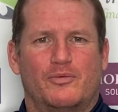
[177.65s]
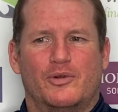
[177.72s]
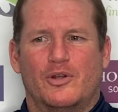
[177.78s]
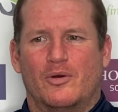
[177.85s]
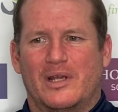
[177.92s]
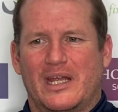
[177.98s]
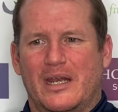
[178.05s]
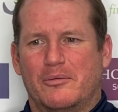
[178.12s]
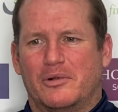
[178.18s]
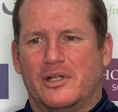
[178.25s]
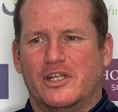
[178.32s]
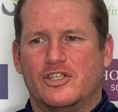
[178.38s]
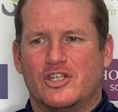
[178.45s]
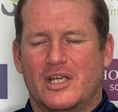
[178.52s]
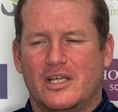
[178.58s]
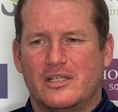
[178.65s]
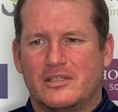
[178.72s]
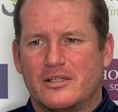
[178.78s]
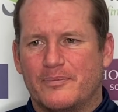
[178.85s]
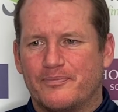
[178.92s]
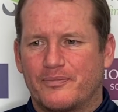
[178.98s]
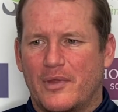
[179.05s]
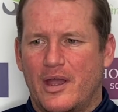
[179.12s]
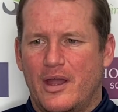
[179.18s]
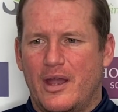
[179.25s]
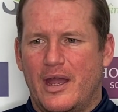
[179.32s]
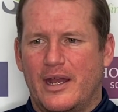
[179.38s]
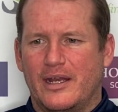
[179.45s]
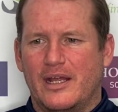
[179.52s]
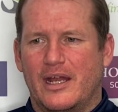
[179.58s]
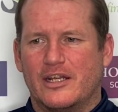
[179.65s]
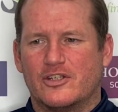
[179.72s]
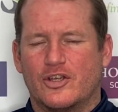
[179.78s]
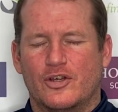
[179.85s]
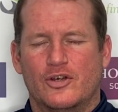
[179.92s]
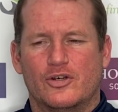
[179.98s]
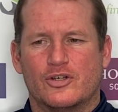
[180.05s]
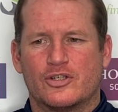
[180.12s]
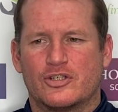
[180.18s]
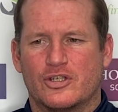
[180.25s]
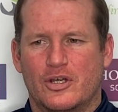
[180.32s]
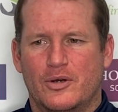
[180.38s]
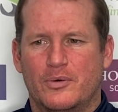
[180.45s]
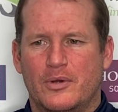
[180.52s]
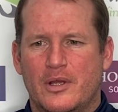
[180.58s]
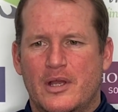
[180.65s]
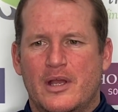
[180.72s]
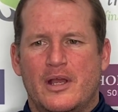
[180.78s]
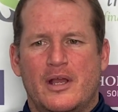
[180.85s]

if we don't get them clean sheets. And it's hurt us. So,